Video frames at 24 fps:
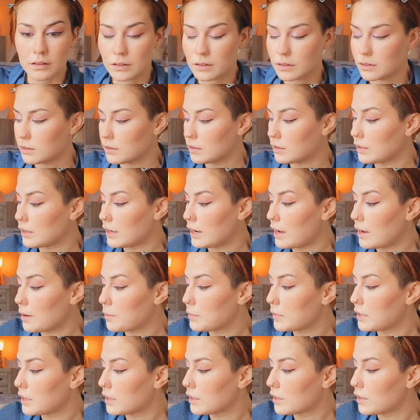Now I'm
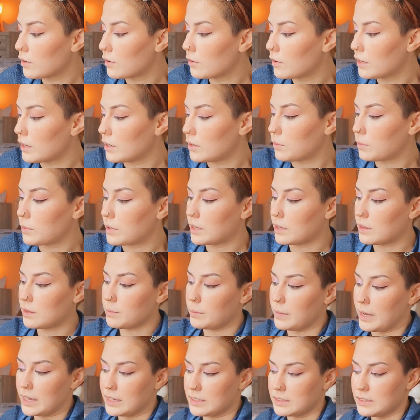gonna go in with
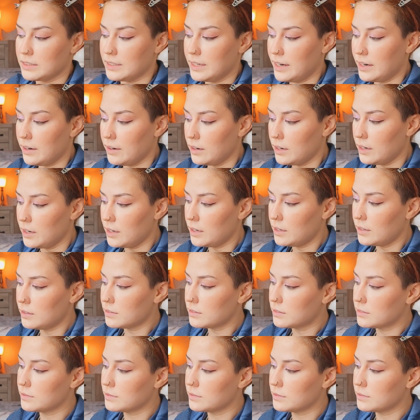mascara.